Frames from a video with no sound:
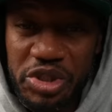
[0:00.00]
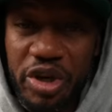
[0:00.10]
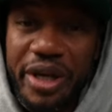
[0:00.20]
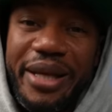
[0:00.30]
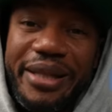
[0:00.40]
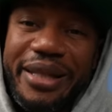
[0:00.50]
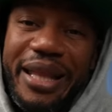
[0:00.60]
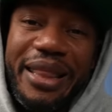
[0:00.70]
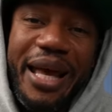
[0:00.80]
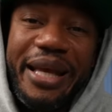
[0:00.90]
saw, hit that
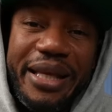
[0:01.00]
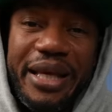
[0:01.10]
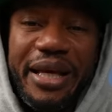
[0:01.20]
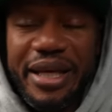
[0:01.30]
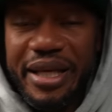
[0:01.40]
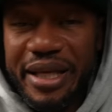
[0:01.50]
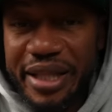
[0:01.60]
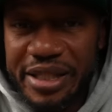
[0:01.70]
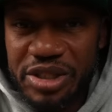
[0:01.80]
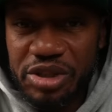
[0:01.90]
like, hit
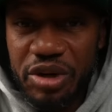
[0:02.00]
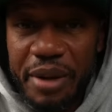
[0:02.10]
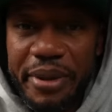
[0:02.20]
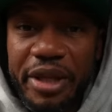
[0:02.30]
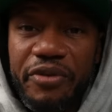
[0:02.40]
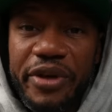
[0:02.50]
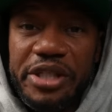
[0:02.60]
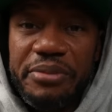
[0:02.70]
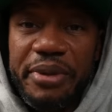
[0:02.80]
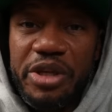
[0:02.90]
that subscribe, hit that
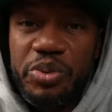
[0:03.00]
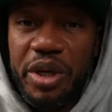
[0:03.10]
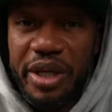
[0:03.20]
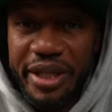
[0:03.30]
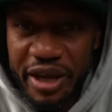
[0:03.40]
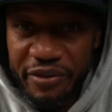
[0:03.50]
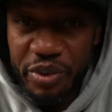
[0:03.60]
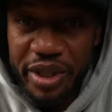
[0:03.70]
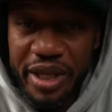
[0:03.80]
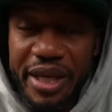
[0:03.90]
notification bell as well. And
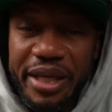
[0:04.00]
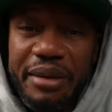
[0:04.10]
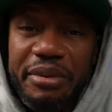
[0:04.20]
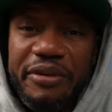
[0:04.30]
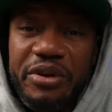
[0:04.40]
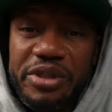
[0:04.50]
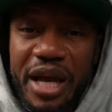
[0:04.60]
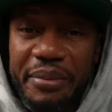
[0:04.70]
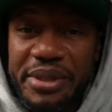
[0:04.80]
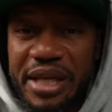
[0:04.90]
everyone, keep leaving those
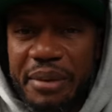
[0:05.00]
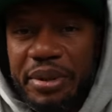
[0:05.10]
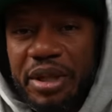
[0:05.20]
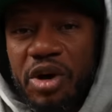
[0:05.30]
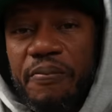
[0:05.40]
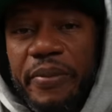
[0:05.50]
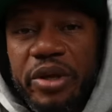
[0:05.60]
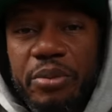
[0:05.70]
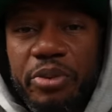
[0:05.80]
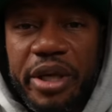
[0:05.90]
comments down below, and
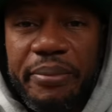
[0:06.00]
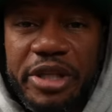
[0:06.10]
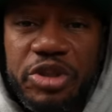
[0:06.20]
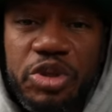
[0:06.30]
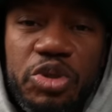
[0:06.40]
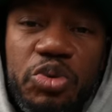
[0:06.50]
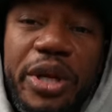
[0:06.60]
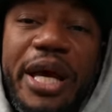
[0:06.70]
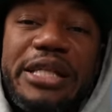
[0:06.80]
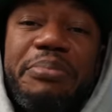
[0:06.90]
your boy get back to you as soon
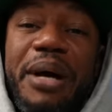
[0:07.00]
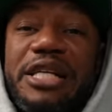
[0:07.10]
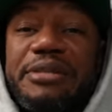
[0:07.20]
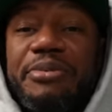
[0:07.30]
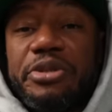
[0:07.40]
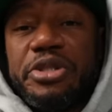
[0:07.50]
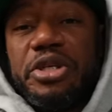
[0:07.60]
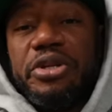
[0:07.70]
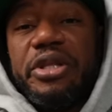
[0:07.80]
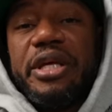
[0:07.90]
as possible.
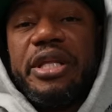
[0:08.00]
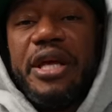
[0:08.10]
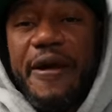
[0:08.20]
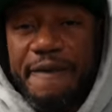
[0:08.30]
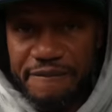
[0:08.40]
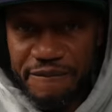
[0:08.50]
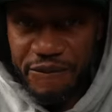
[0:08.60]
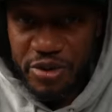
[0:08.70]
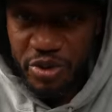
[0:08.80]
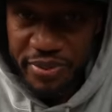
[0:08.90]
Until then,
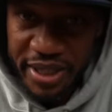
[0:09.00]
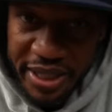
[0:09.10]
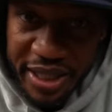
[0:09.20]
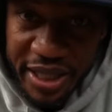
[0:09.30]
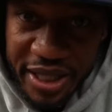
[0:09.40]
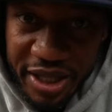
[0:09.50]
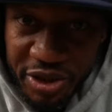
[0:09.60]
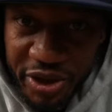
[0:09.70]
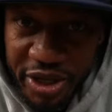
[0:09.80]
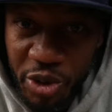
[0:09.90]
till we meet again,
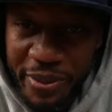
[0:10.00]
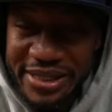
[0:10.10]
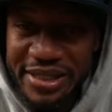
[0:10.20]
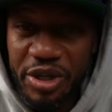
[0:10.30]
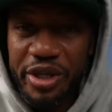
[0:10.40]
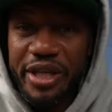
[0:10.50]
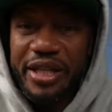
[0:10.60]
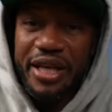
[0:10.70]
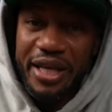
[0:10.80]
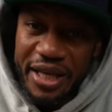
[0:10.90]
you already know my slogan.
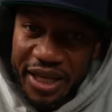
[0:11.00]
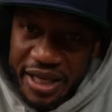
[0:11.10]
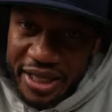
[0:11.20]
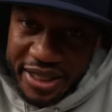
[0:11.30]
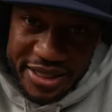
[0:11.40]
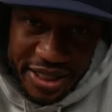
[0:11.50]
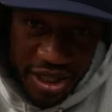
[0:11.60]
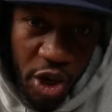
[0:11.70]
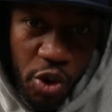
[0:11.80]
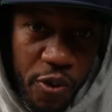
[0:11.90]
Good to
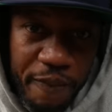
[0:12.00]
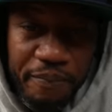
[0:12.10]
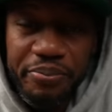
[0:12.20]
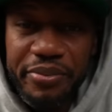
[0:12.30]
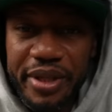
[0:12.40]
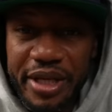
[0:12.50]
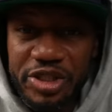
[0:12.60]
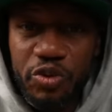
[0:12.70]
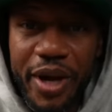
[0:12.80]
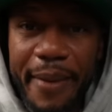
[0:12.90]
go. It's
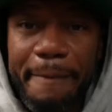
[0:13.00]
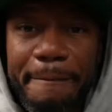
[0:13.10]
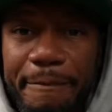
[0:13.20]
a wrap.